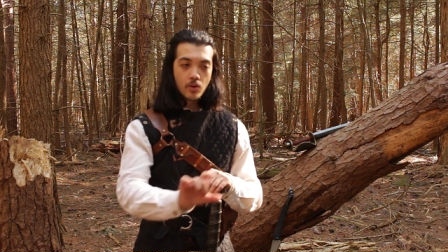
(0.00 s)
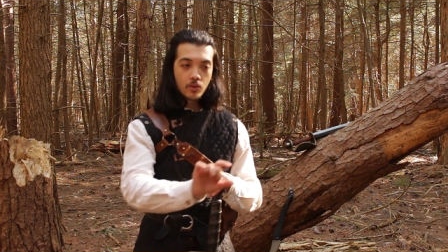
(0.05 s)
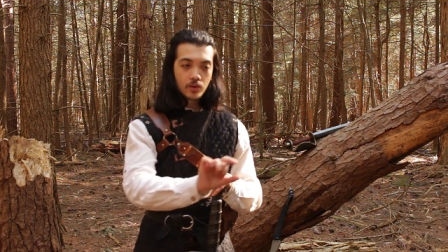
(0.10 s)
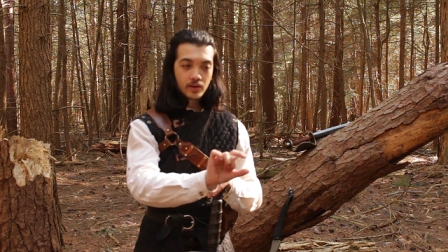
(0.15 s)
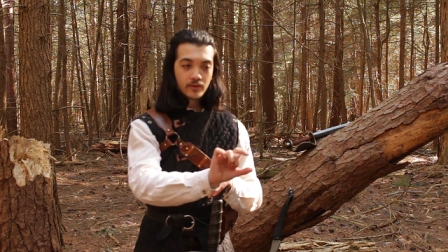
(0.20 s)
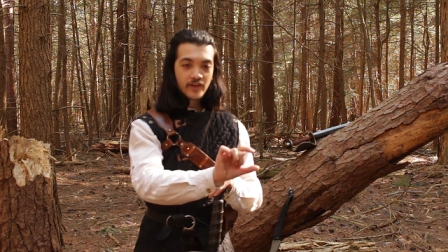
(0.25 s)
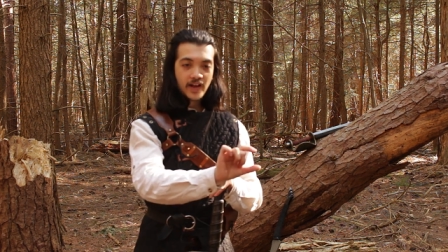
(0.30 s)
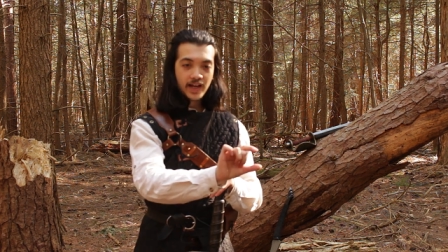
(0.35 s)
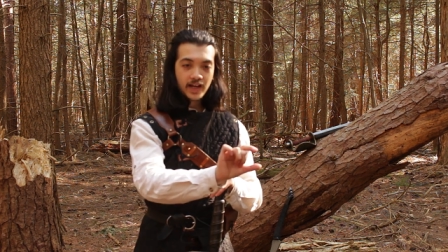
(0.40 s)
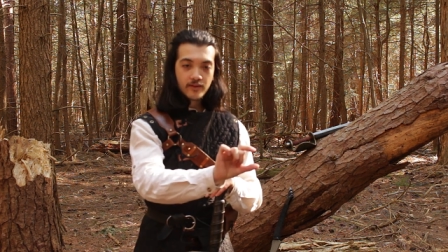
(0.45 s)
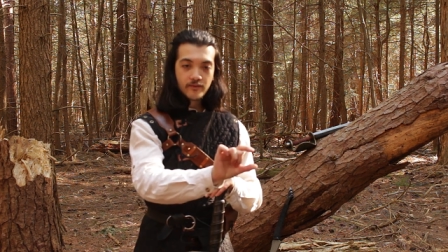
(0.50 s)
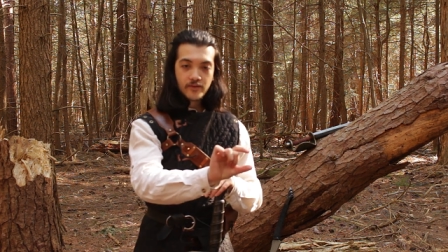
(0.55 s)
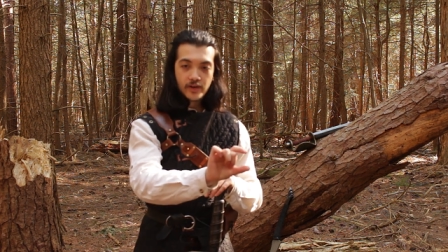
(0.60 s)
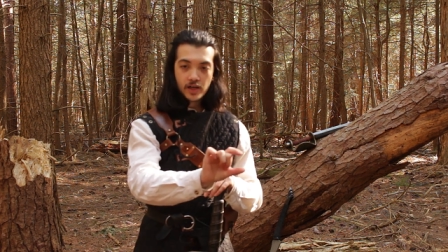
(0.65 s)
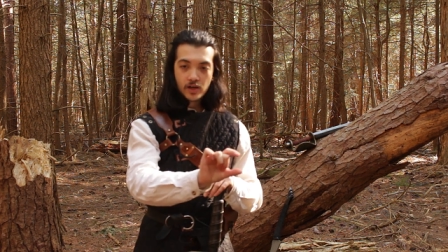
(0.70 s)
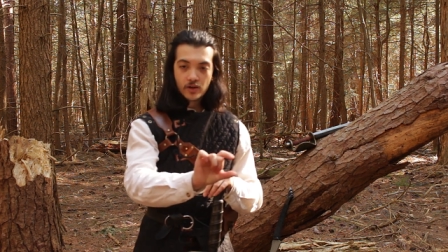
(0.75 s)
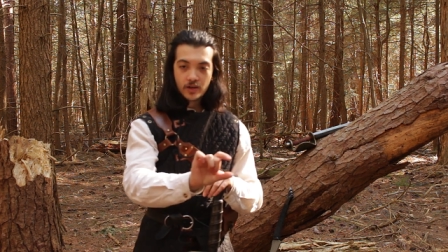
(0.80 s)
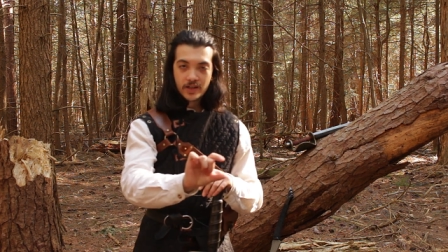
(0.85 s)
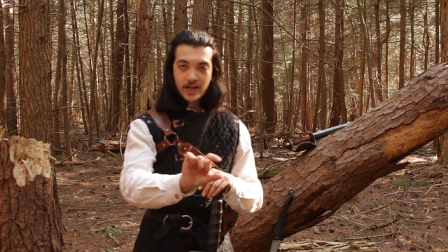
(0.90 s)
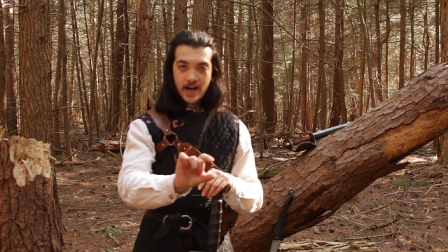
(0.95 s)
or if I can
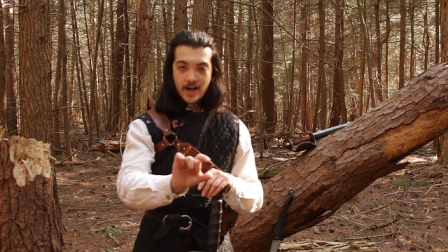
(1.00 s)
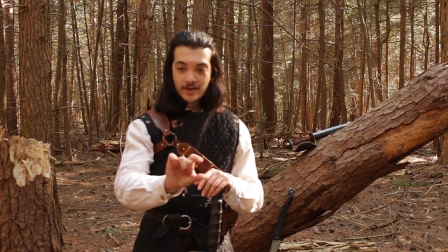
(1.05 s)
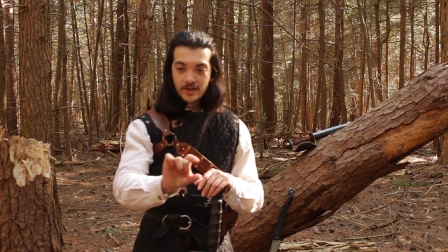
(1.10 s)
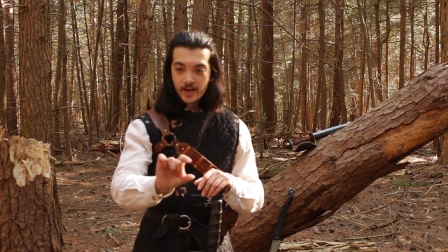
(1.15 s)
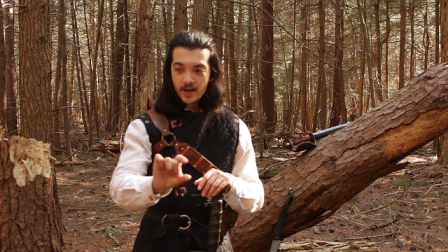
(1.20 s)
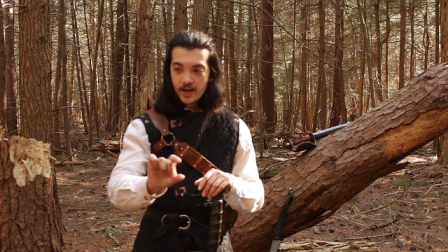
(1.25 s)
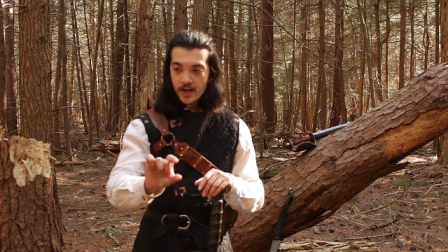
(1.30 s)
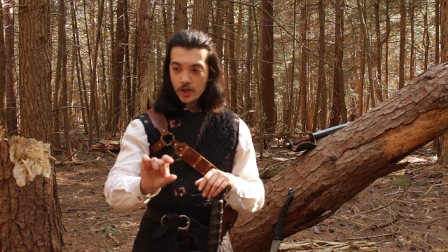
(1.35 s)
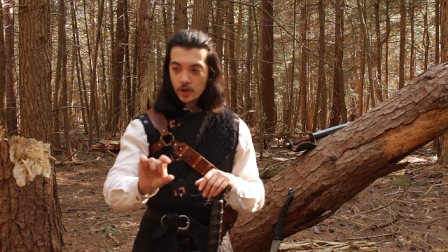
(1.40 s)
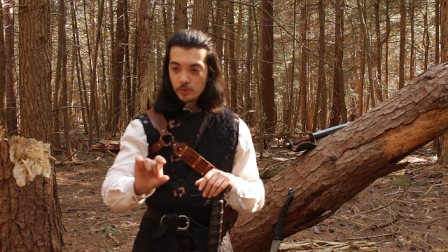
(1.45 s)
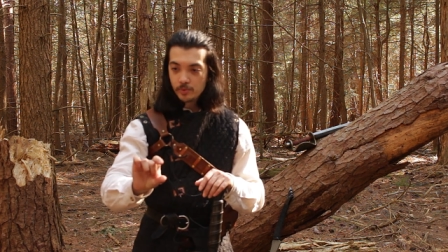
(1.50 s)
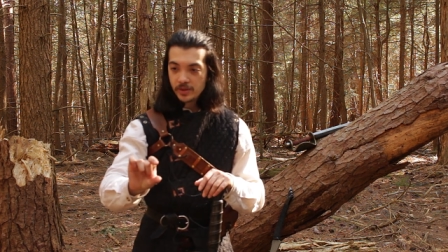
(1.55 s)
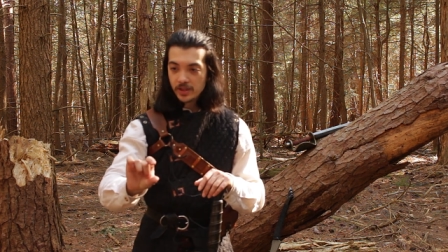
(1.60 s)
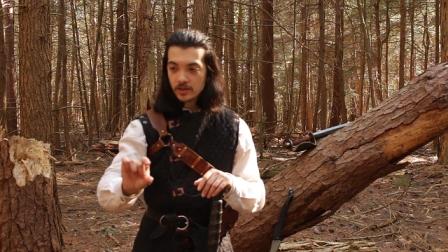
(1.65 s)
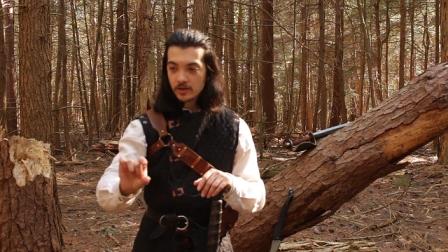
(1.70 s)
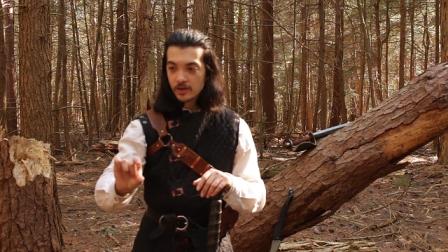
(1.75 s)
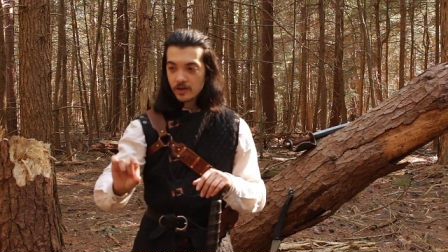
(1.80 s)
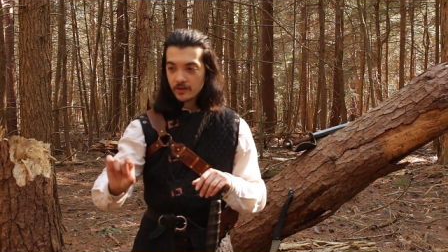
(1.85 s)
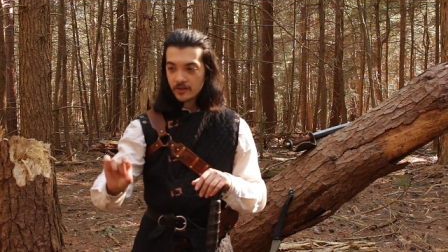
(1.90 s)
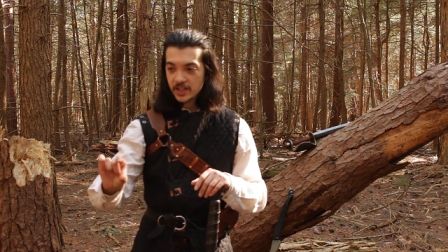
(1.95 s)
figure it out, it'll be
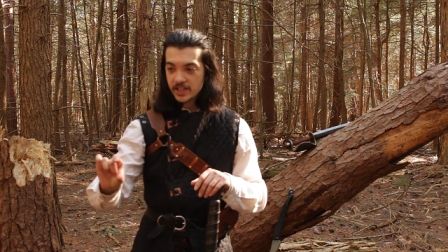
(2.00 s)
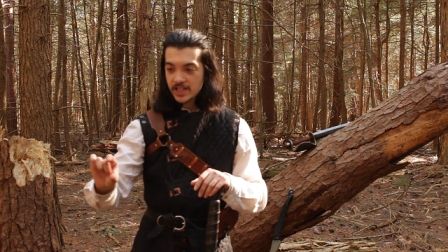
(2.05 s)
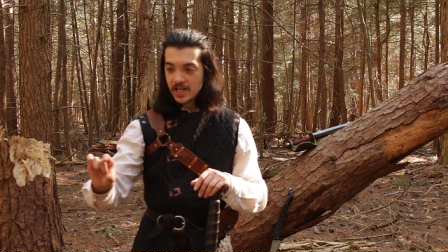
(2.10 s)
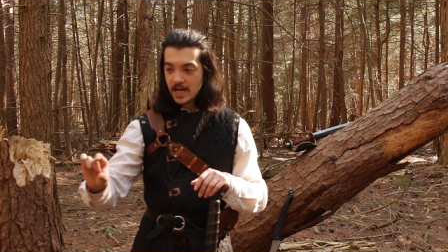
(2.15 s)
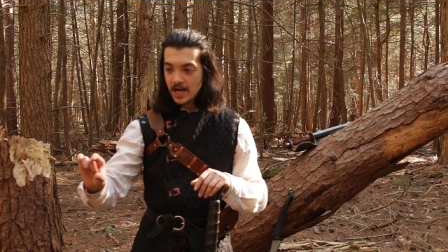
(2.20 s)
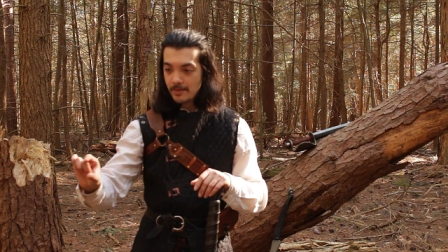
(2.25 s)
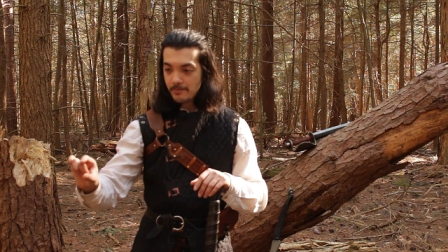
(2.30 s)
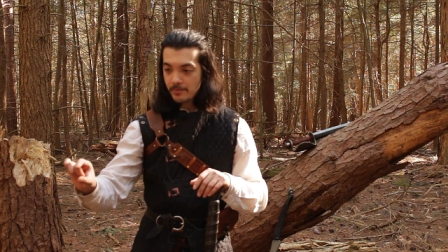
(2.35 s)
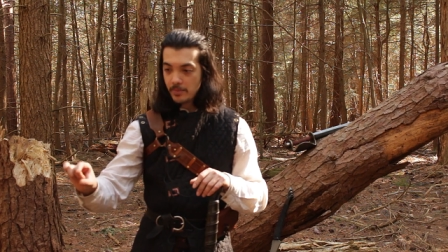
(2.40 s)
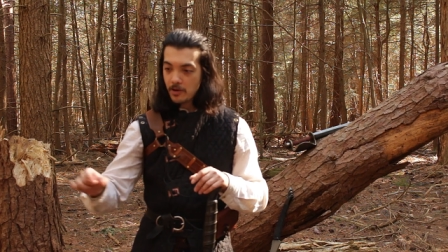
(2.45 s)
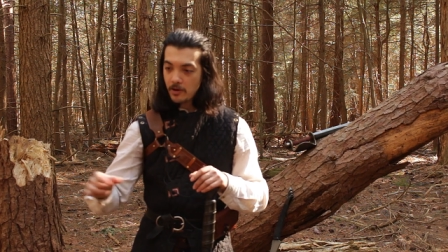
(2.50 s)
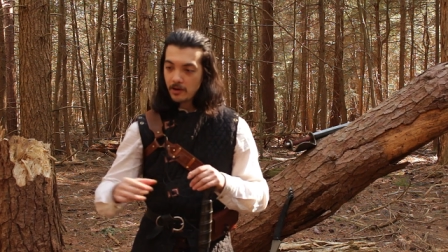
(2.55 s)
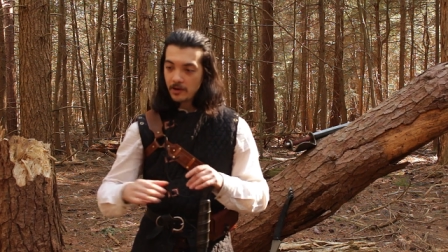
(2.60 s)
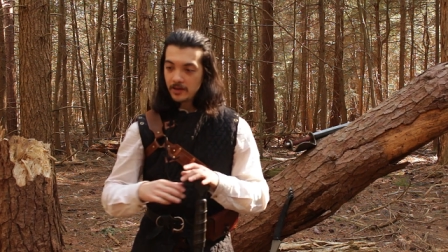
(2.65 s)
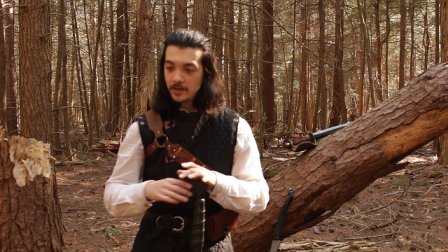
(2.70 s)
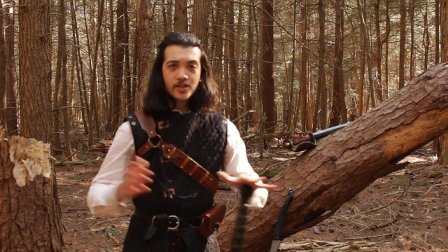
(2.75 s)
along the time bar.